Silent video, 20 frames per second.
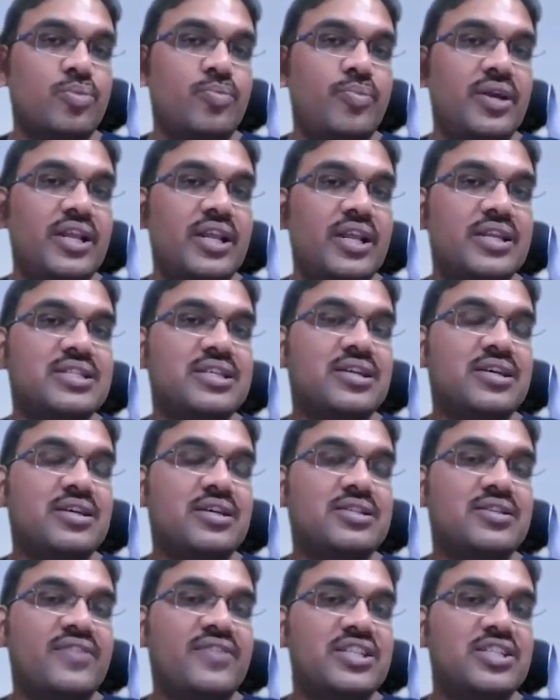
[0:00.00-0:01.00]
superior
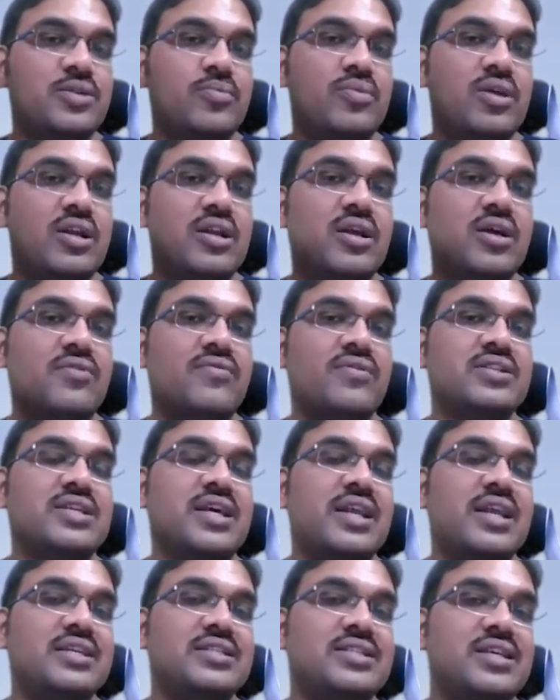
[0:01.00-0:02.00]
vestibular nerve
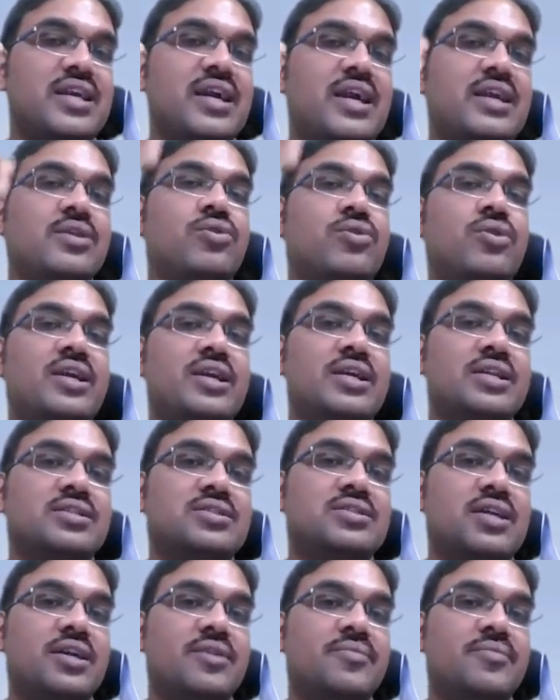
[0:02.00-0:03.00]
is arising and going
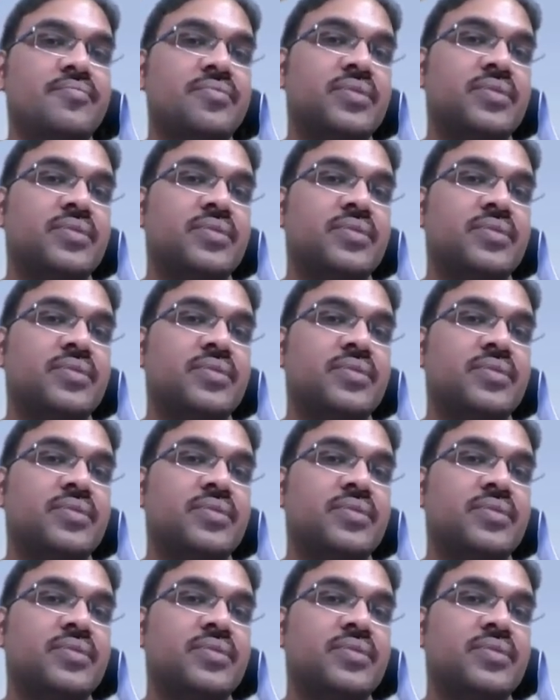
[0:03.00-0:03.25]
inside.